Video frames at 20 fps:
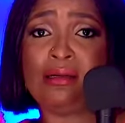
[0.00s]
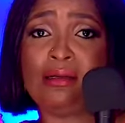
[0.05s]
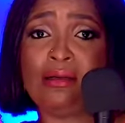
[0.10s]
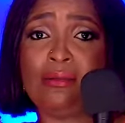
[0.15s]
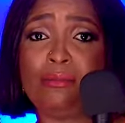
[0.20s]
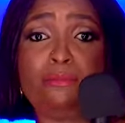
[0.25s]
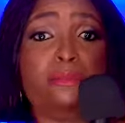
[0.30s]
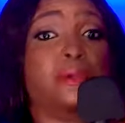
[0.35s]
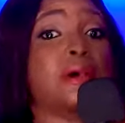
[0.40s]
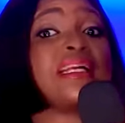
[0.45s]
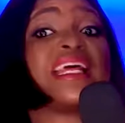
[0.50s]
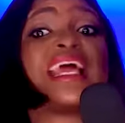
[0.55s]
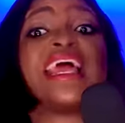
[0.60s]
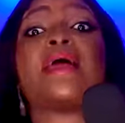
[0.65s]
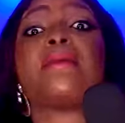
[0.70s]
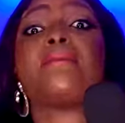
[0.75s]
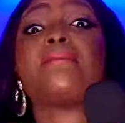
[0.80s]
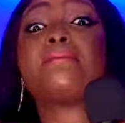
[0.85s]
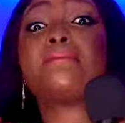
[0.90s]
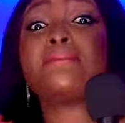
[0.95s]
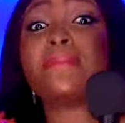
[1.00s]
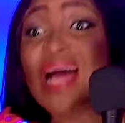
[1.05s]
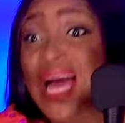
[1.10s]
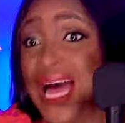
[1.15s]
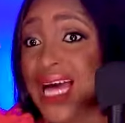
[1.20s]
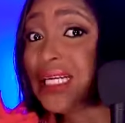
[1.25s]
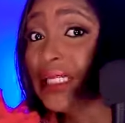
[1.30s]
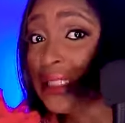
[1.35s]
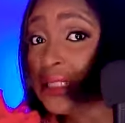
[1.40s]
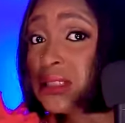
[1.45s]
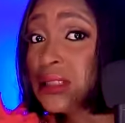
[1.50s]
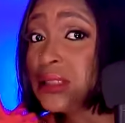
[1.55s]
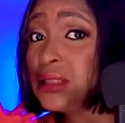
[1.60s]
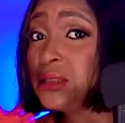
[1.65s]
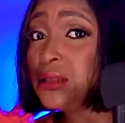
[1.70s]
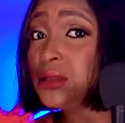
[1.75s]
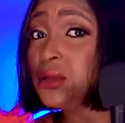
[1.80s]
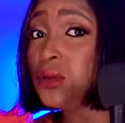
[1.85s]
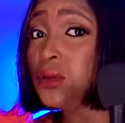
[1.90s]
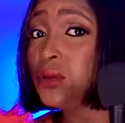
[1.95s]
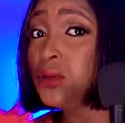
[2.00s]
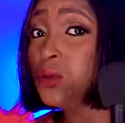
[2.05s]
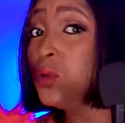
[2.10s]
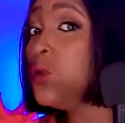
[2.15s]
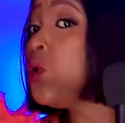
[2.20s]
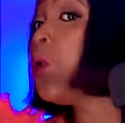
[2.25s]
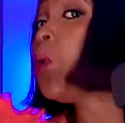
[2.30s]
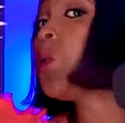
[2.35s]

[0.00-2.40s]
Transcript: But a man who